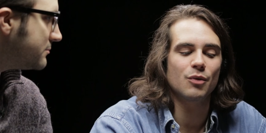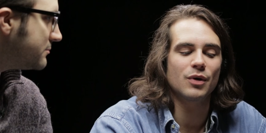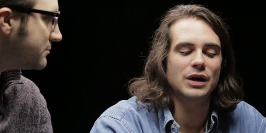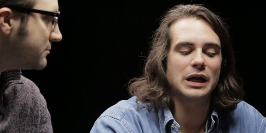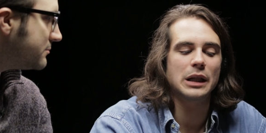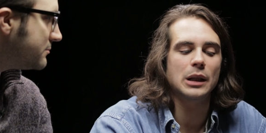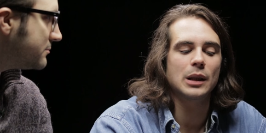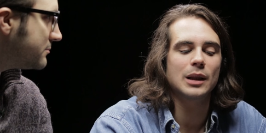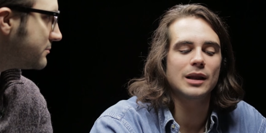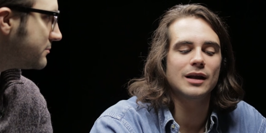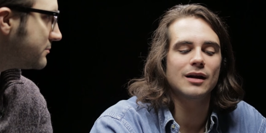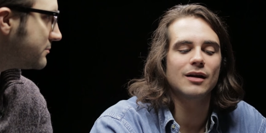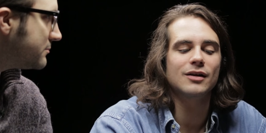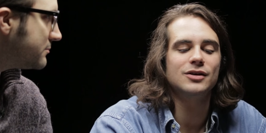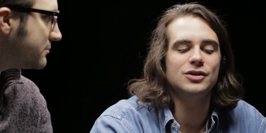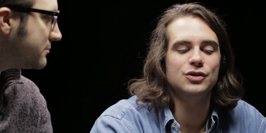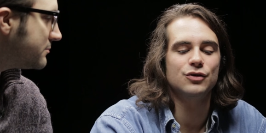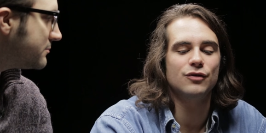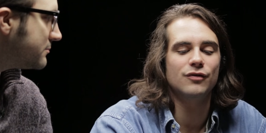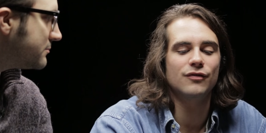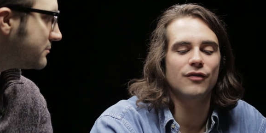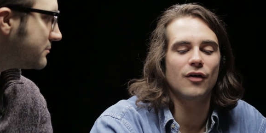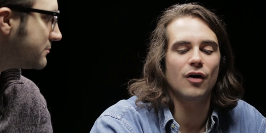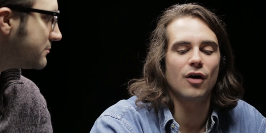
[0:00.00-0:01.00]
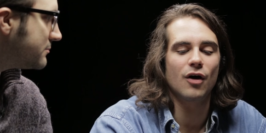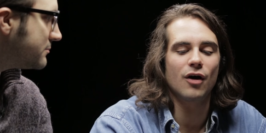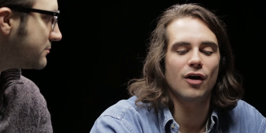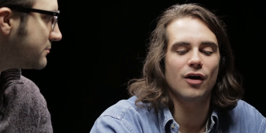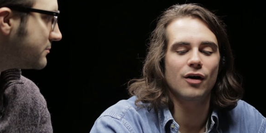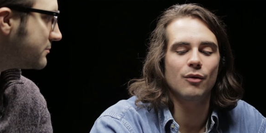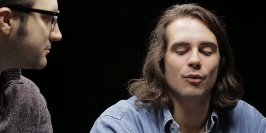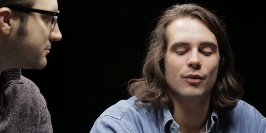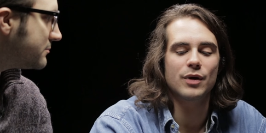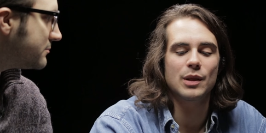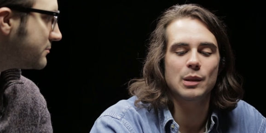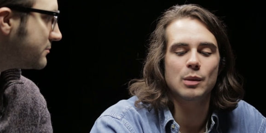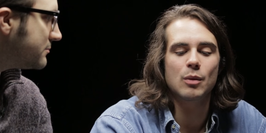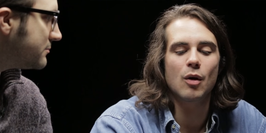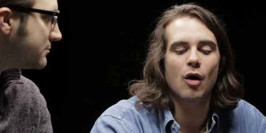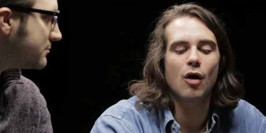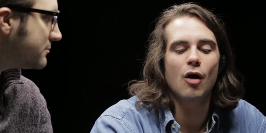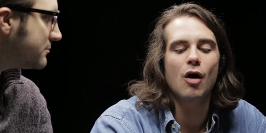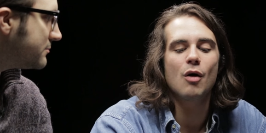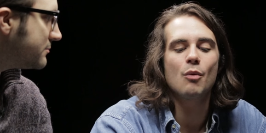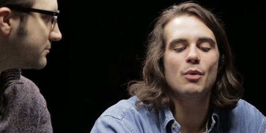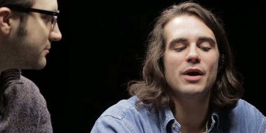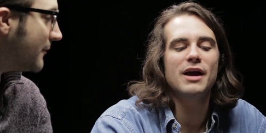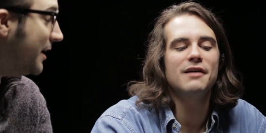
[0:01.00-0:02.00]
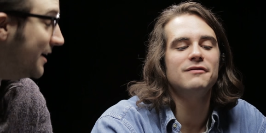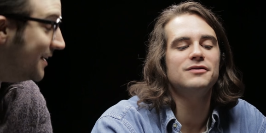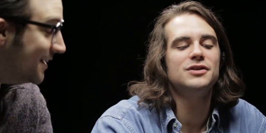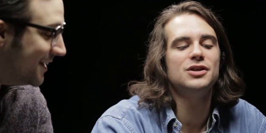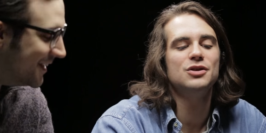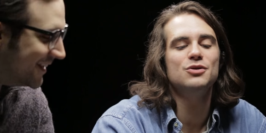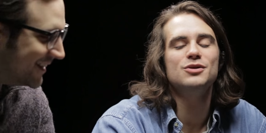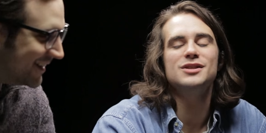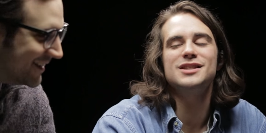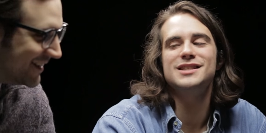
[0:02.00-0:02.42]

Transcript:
Speaker 1: it went a little too far. We we have two